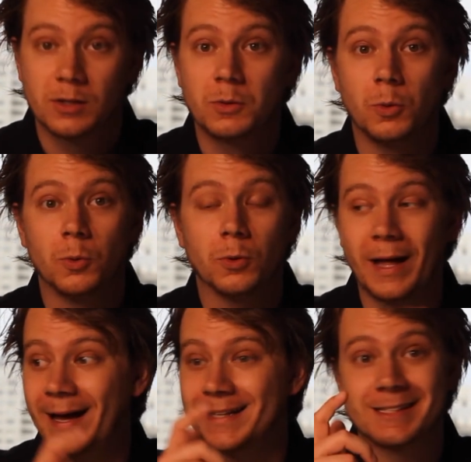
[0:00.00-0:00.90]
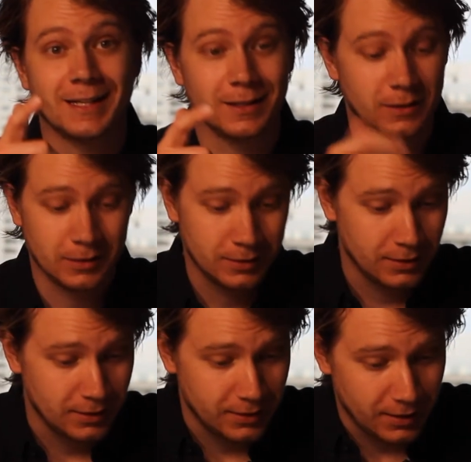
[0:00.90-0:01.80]
Cool as hell.
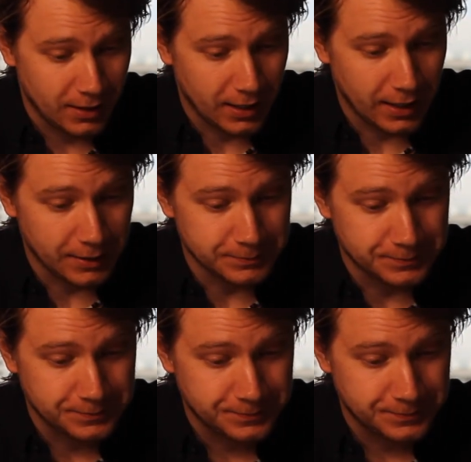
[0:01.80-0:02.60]
And